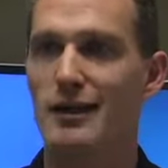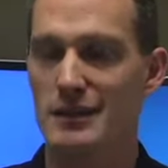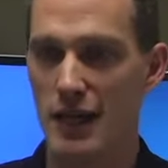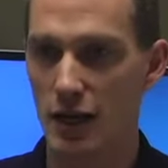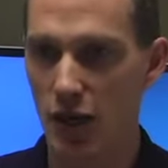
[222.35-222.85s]

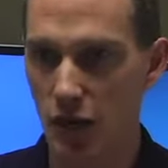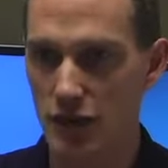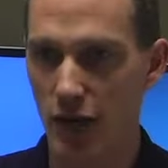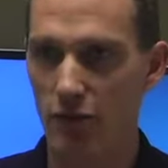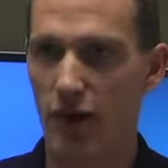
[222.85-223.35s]
Take another
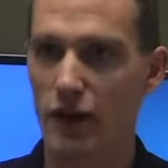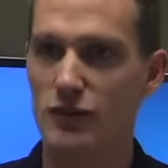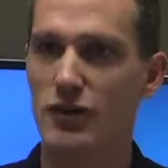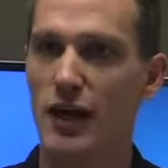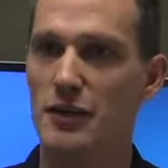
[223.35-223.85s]
set of vital
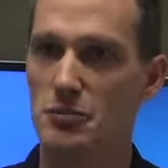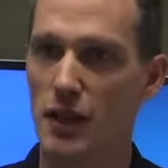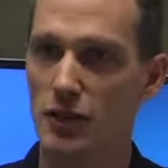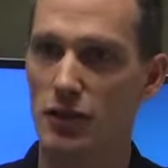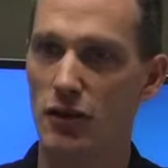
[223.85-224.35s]
signs,
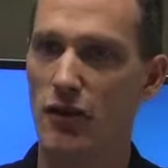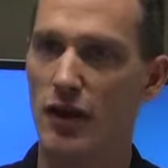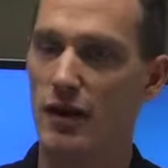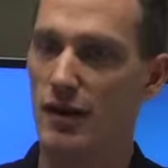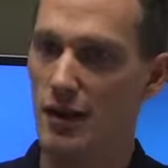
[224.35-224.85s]
make sure that